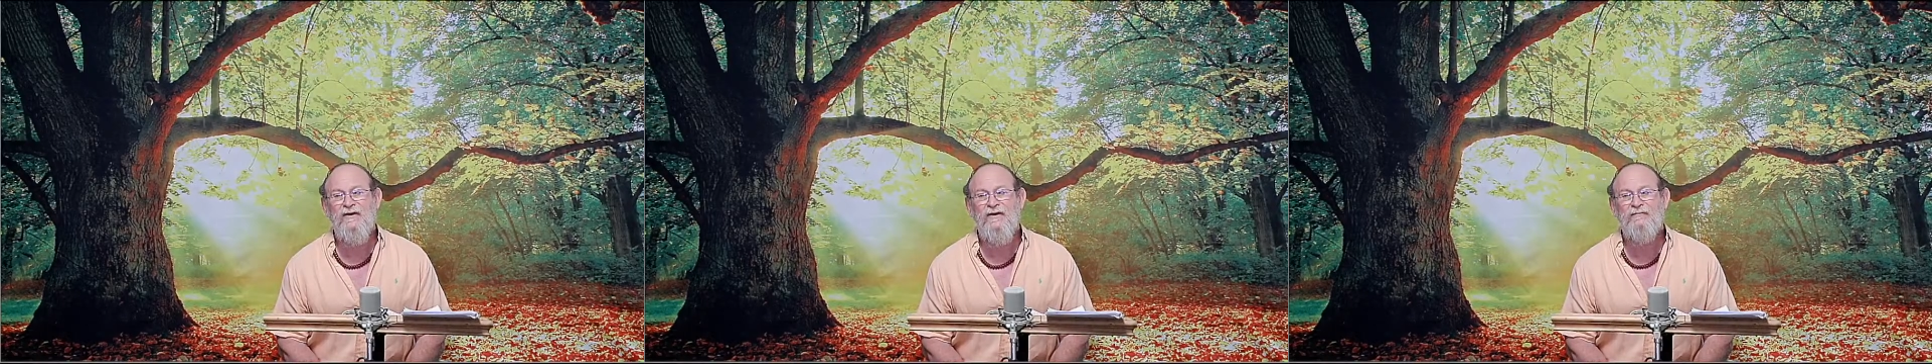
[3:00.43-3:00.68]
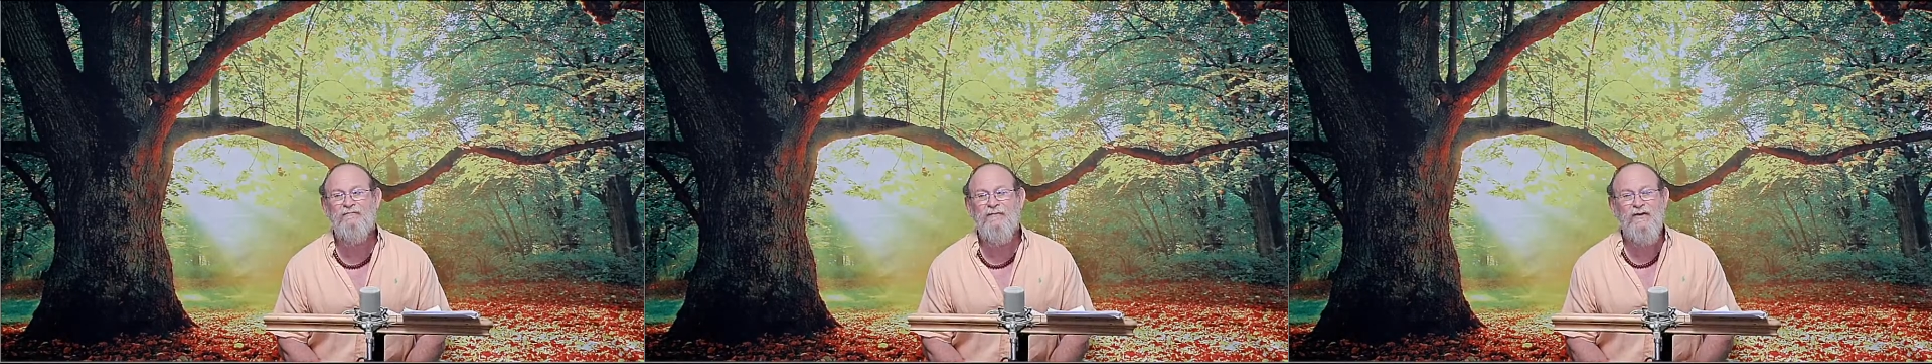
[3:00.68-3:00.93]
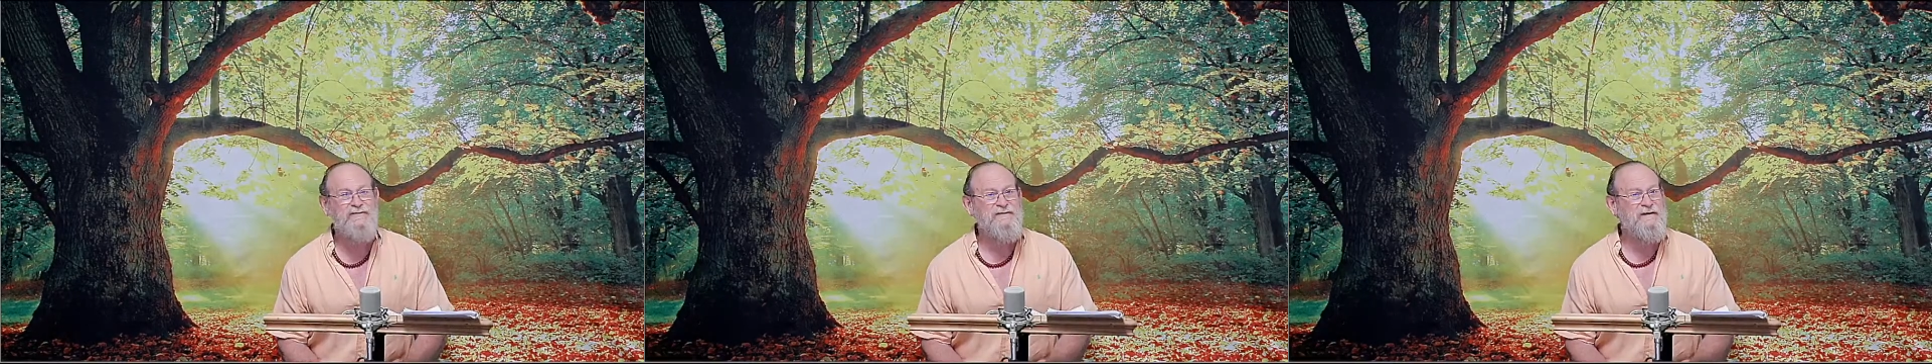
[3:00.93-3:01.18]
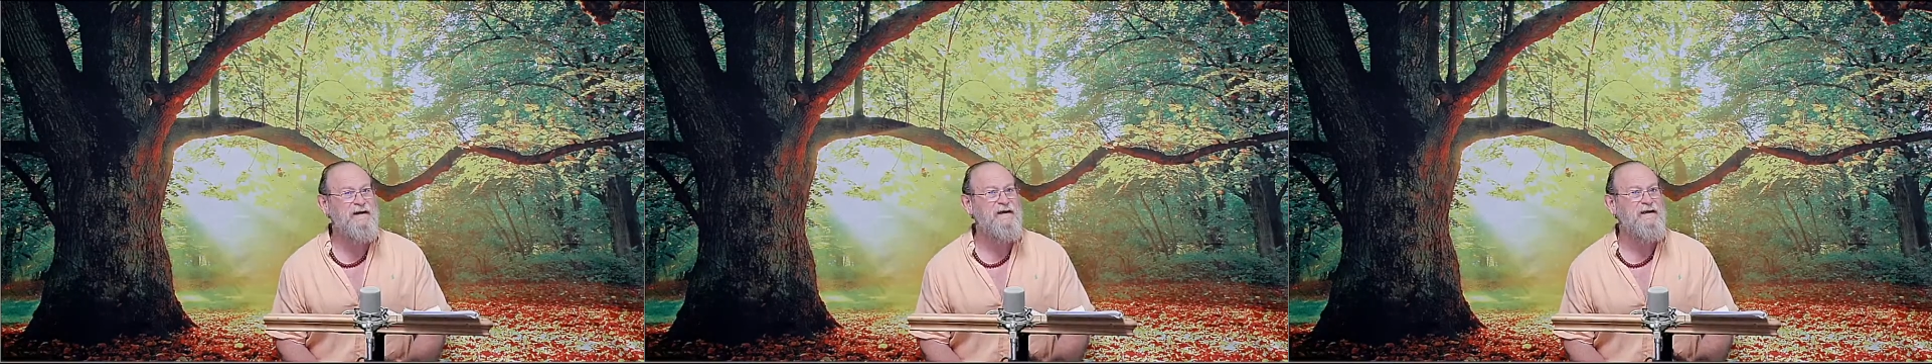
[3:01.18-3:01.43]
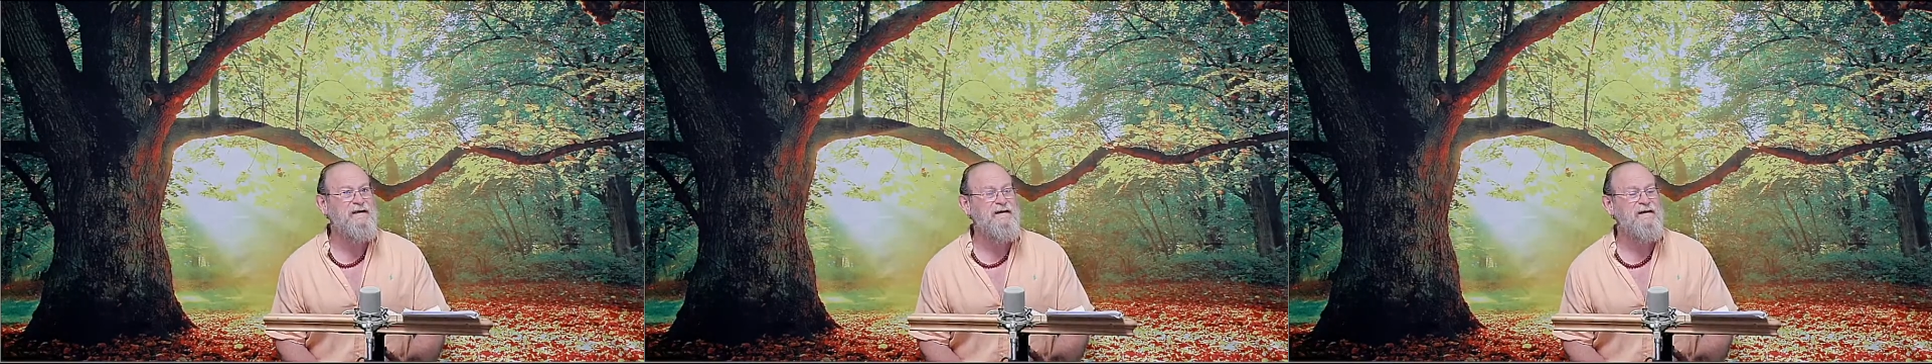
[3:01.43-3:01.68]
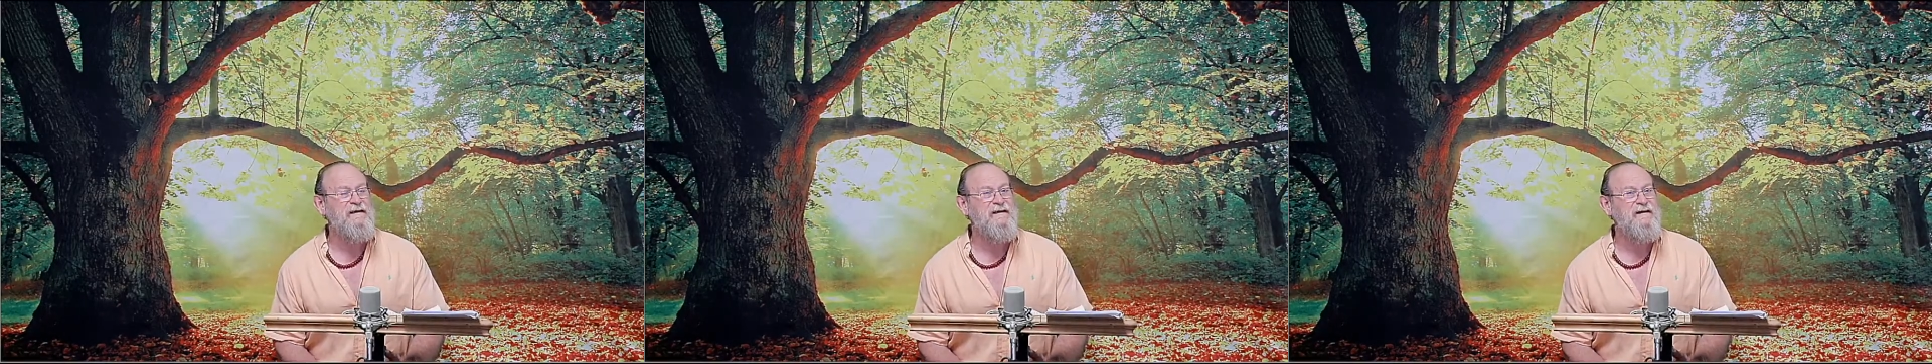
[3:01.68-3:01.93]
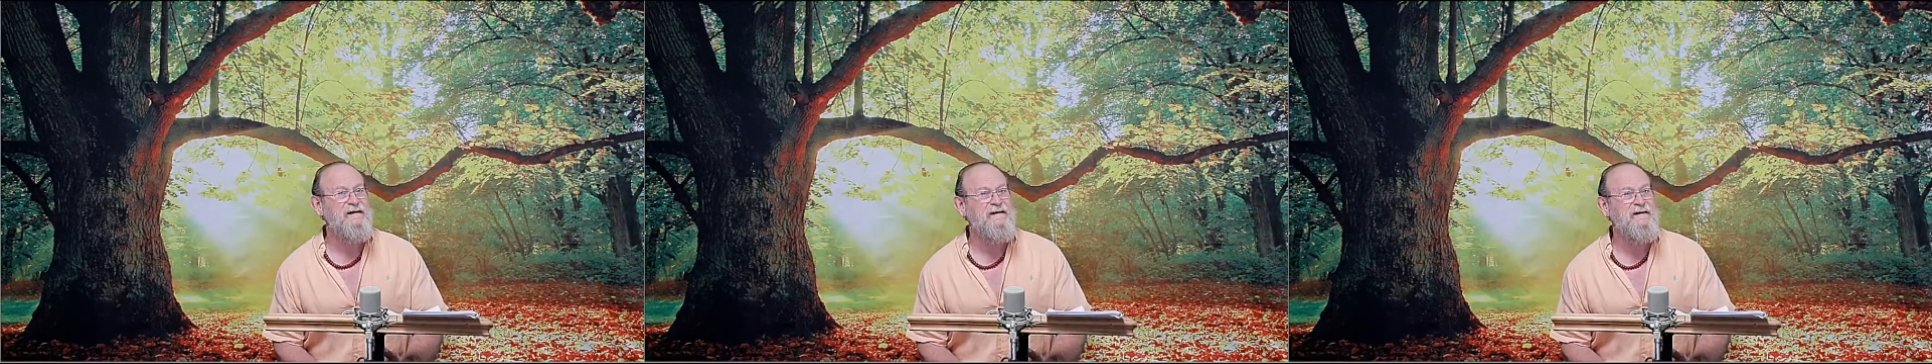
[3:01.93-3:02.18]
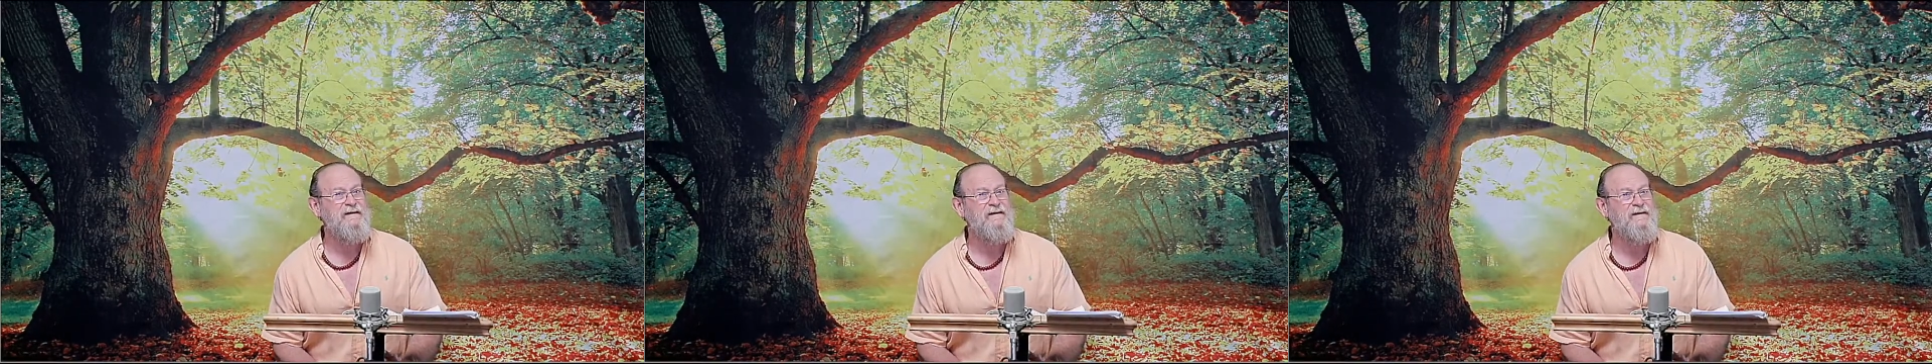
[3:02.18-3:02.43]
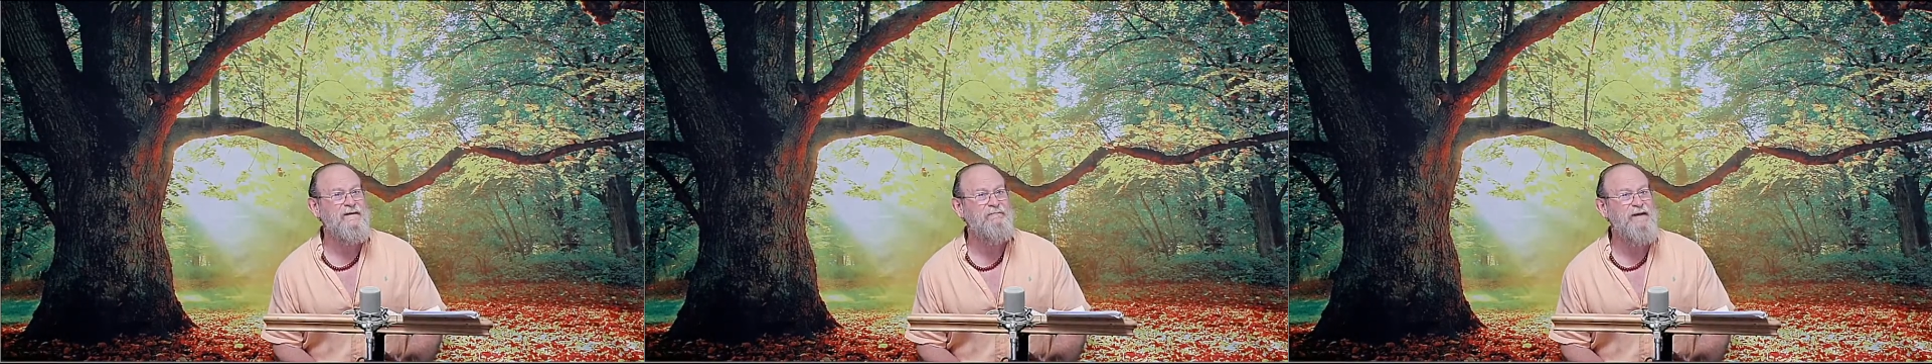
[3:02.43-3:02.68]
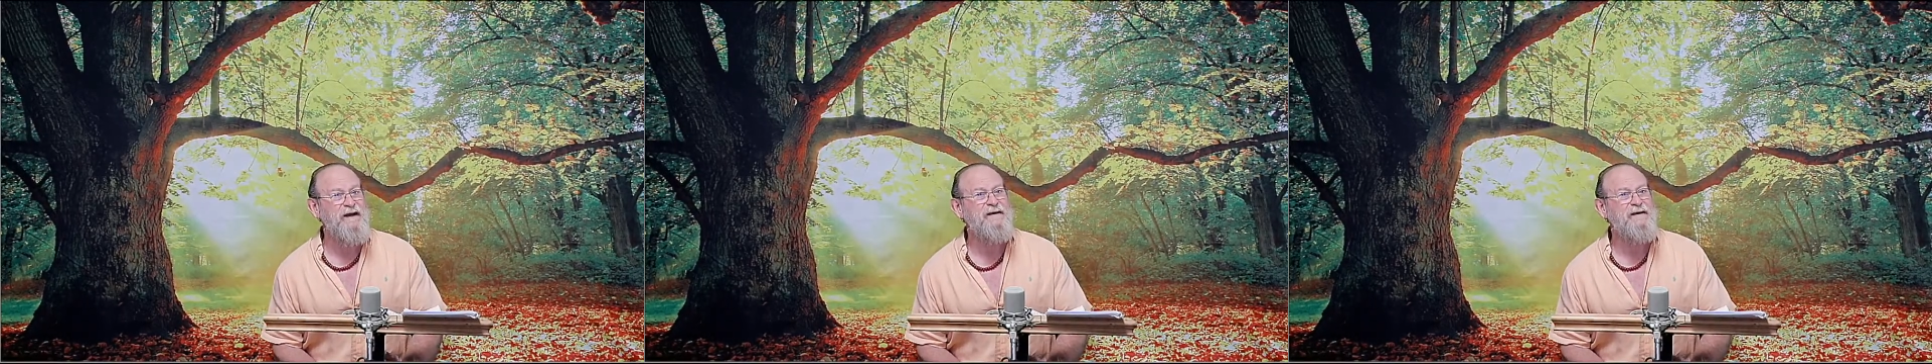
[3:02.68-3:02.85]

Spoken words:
mostly being